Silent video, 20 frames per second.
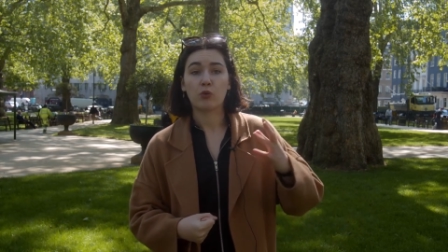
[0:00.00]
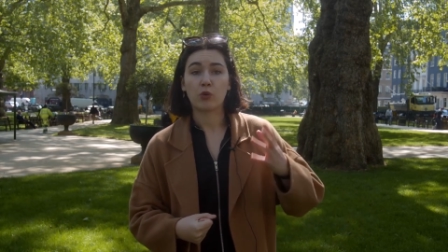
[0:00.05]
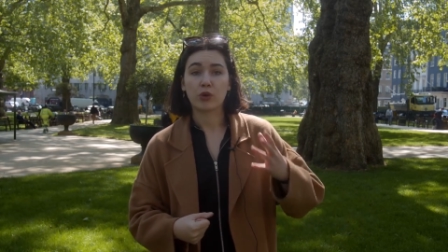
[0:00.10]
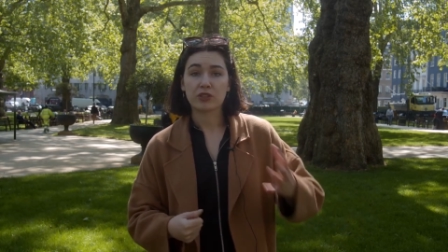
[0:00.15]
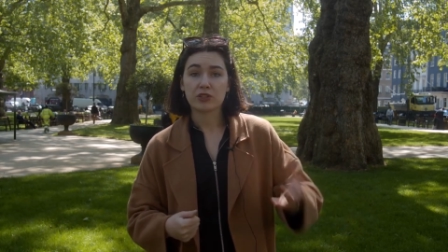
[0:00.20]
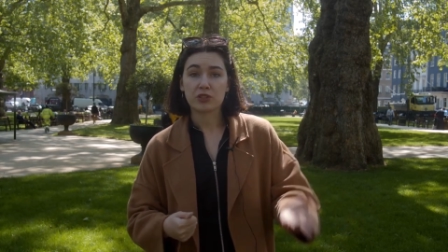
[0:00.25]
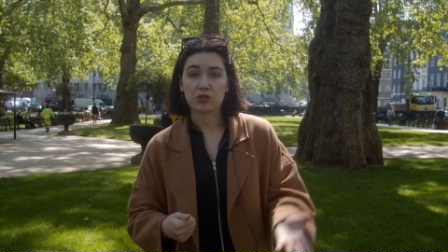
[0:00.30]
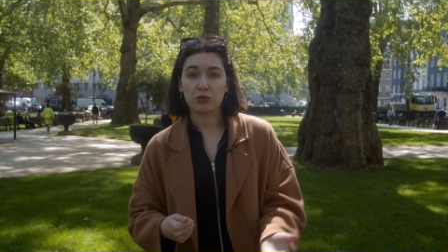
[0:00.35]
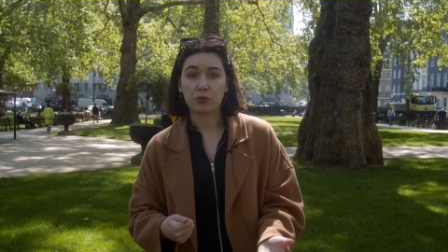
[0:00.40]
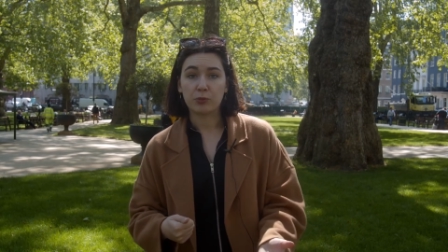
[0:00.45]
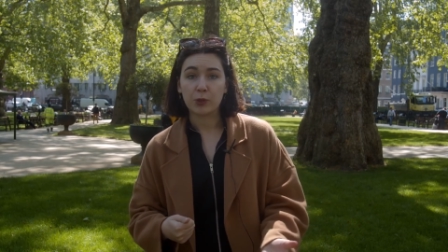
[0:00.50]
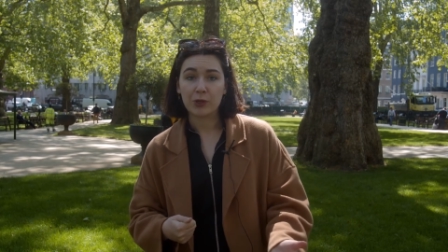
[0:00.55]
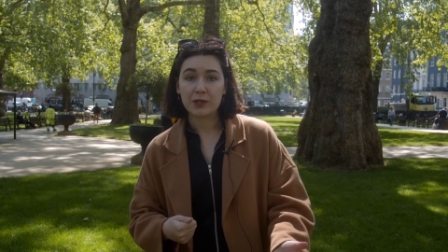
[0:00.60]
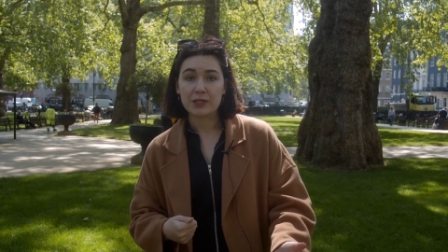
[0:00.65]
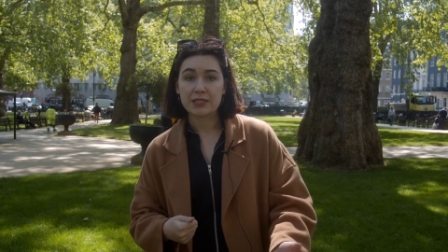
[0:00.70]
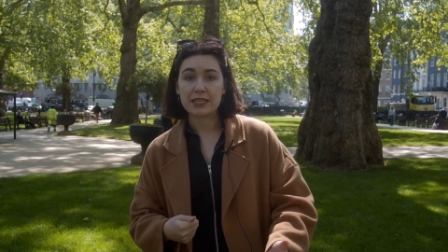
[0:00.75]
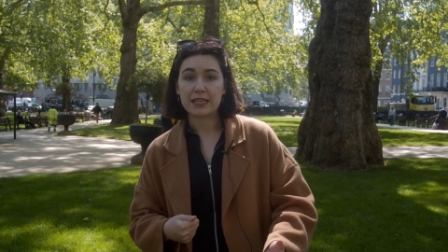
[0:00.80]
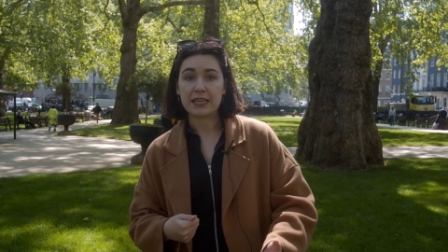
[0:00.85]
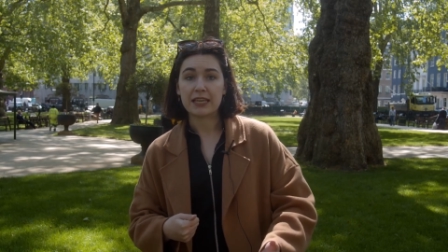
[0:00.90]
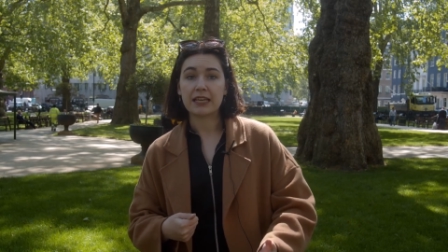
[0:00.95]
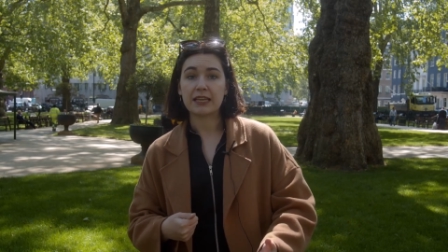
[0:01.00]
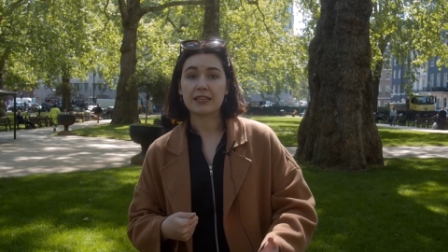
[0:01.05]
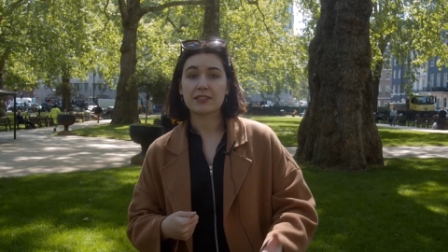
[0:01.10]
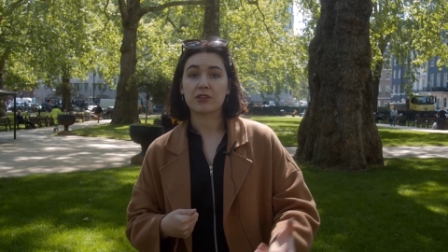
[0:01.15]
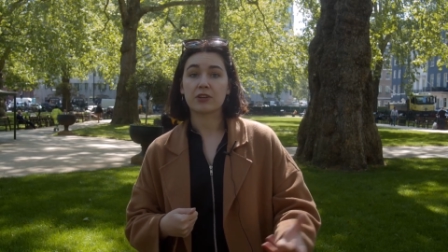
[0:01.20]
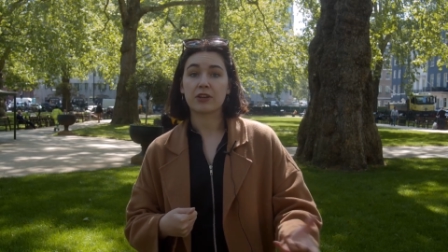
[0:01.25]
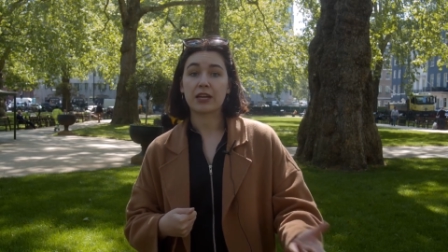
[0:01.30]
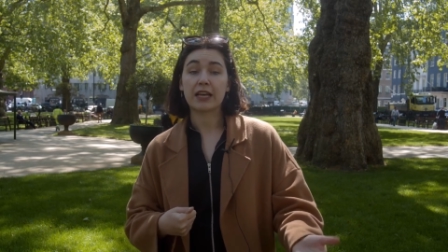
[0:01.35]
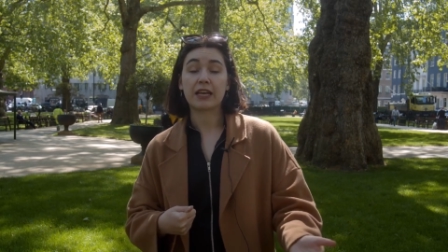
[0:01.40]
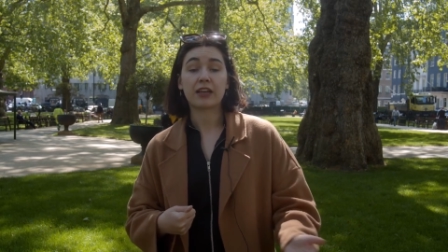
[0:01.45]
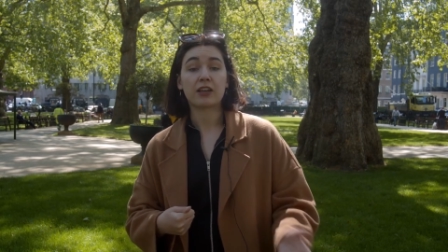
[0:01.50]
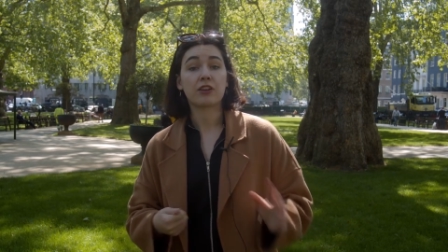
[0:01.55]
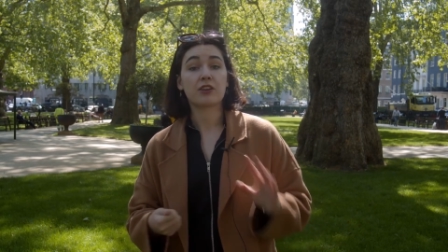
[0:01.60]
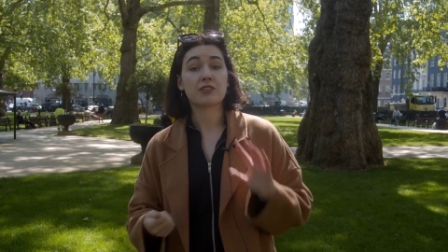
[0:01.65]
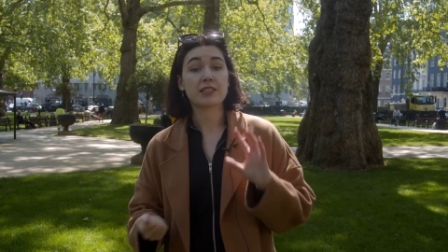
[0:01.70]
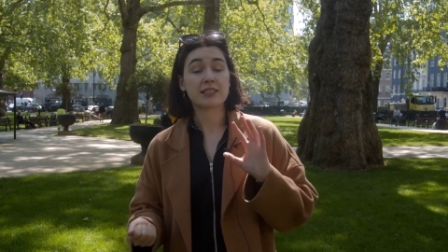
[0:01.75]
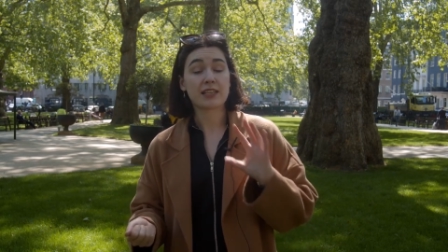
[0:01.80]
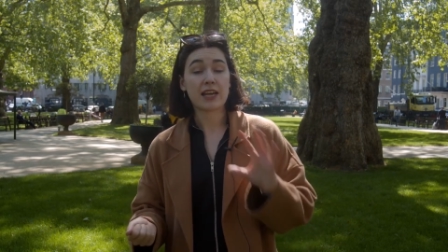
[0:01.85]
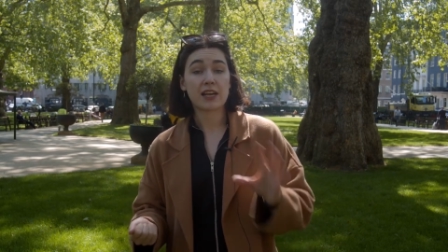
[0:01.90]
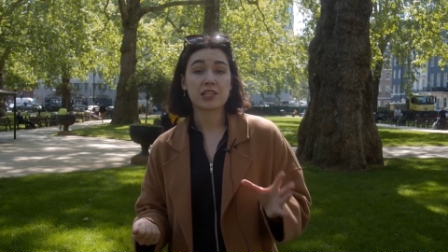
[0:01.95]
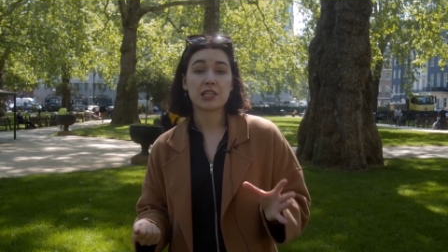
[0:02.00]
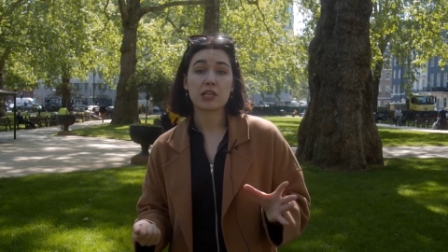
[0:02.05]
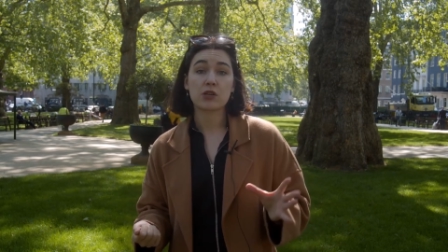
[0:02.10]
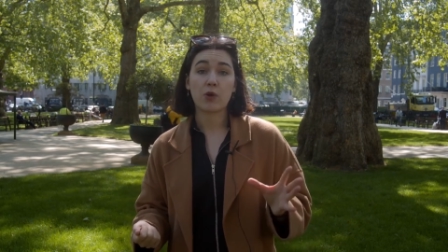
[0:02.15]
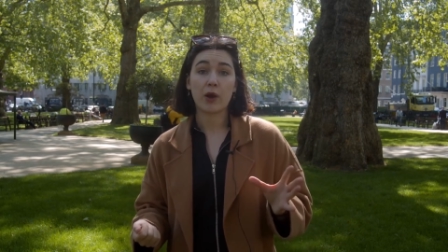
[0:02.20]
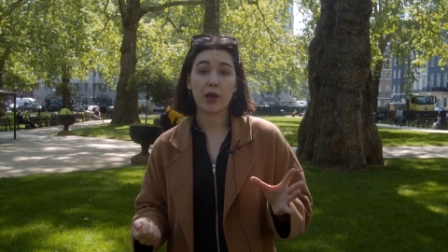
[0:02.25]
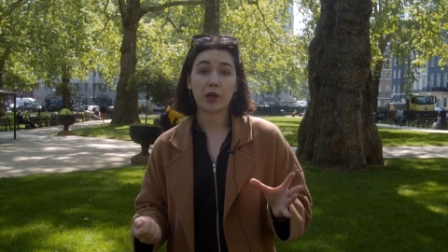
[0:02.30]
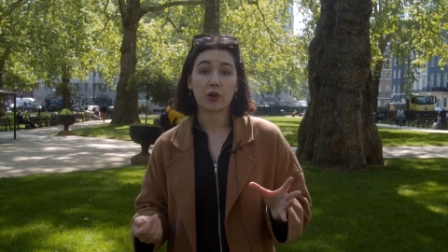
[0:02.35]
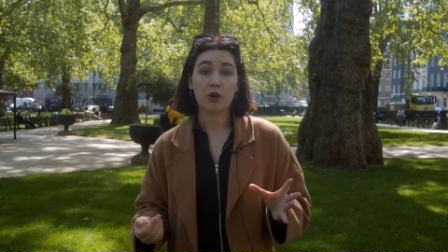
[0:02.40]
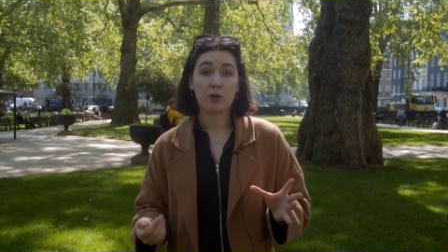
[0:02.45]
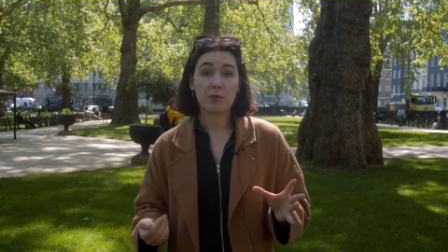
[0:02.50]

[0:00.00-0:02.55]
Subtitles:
what the school policy is on it, because it's actually quite